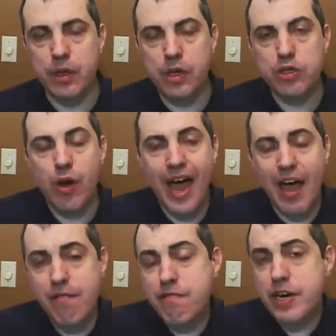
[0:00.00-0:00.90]
So
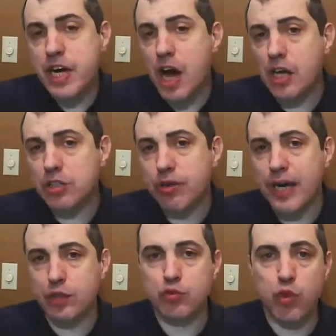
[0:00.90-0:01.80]
every contract
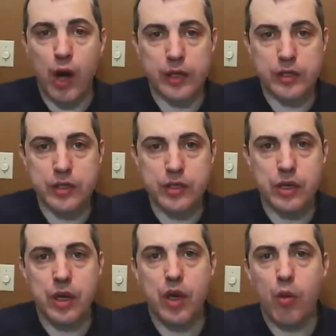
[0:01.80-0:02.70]
runs
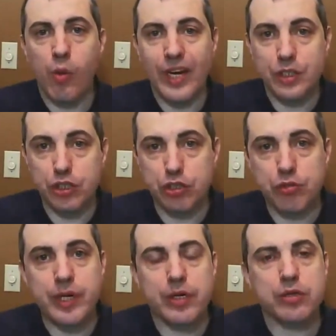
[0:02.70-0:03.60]
when it's
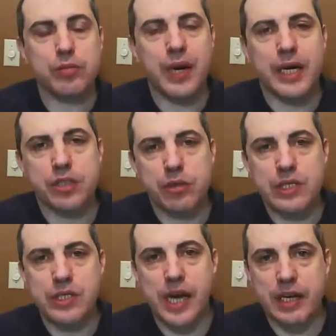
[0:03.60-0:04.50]
triggered by a
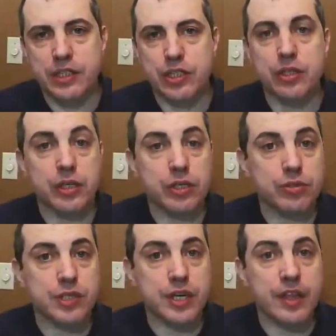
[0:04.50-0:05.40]
transaction and
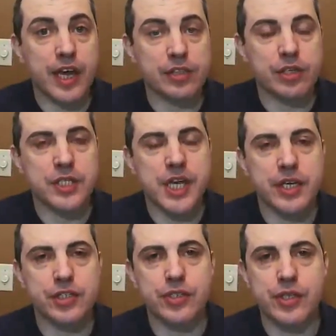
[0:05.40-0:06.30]
using that
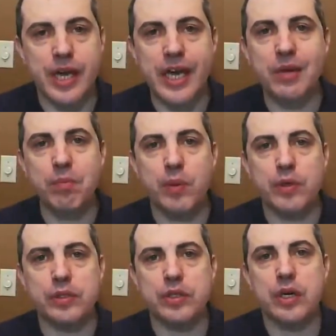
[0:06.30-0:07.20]
transaction's input
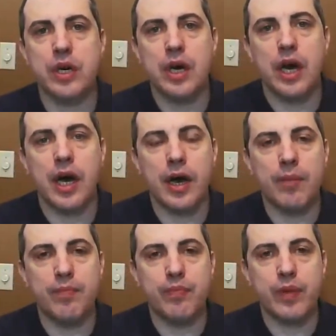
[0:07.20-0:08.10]

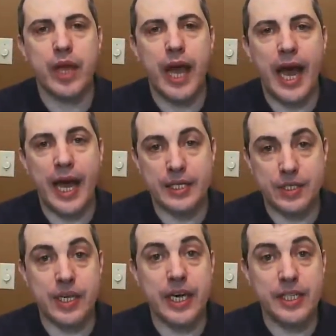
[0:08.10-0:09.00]
as
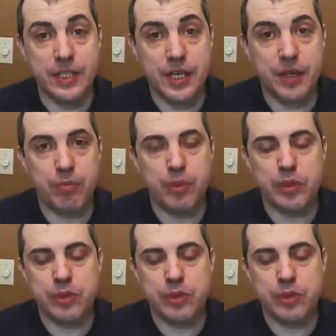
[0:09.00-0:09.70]
its input.